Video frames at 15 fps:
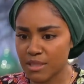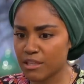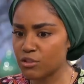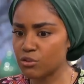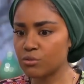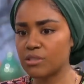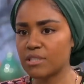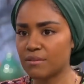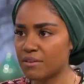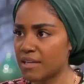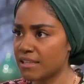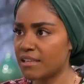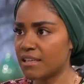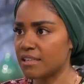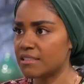I can do stuff
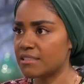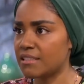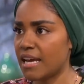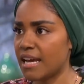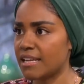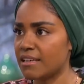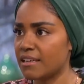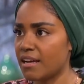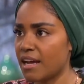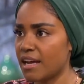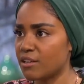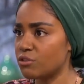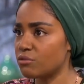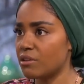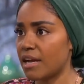like this, and I,